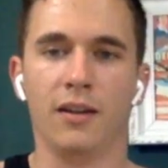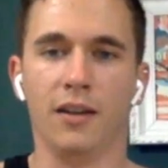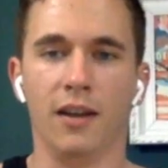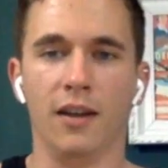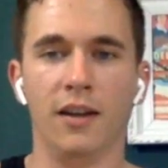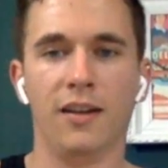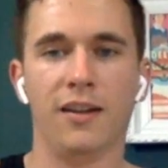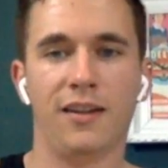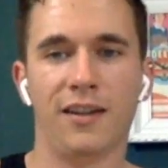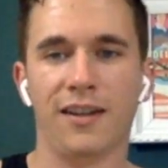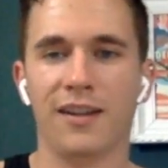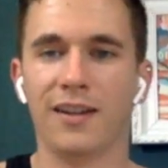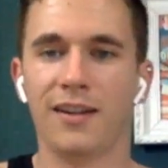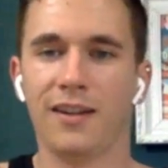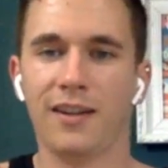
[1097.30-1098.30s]
Da da da
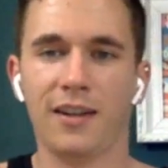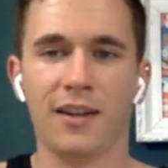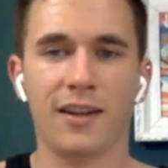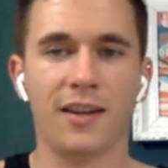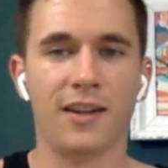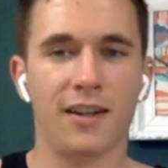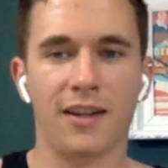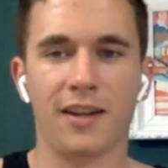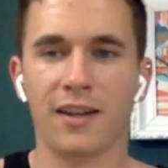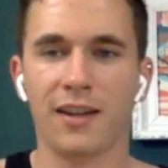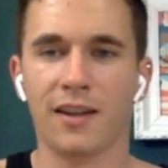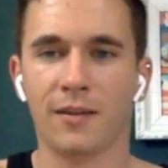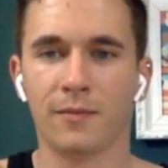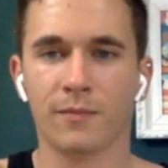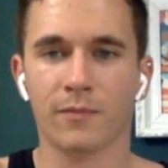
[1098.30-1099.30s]
da da da
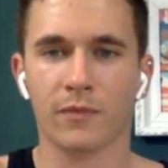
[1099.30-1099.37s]
da.